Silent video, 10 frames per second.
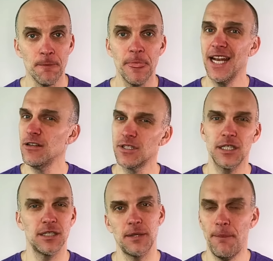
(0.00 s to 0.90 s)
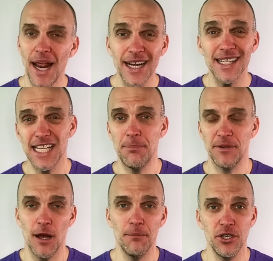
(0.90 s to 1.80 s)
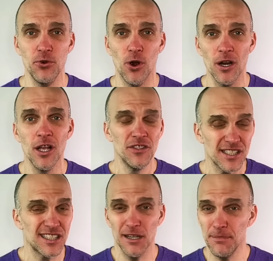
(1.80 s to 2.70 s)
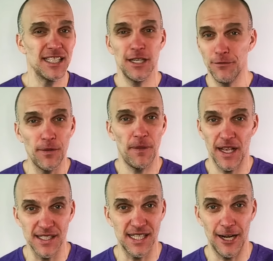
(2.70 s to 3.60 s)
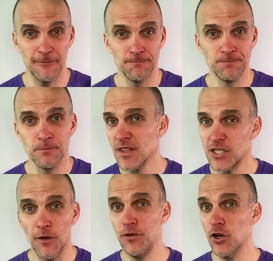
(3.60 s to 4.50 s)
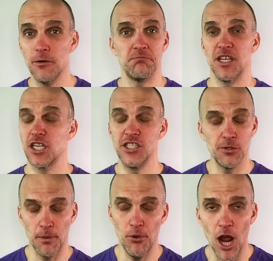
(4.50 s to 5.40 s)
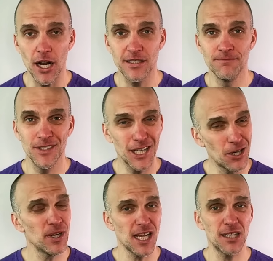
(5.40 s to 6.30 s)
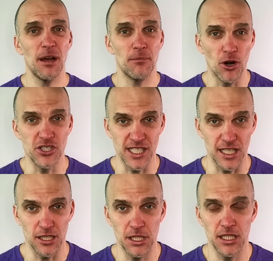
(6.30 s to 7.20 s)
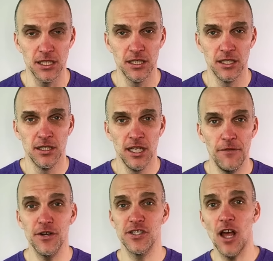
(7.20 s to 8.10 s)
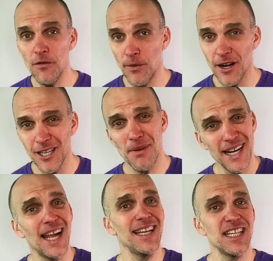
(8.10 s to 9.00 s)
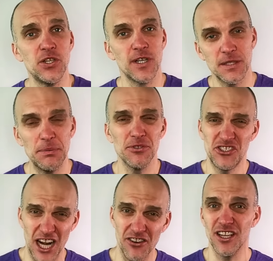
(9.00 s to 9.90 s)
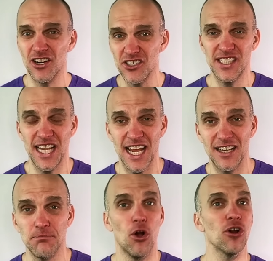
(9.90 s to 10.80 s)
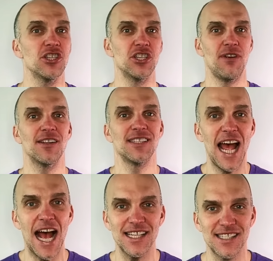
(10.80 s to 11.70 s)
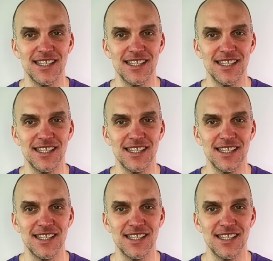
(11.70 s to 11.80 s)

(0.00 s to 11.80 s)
And depending on the type of company you are, there's gonna be different things there. So if you're the consumer product, you're gonna wanna talk about margins a little bit. If you're software, you might not need to because people generally understand margins around SaaS.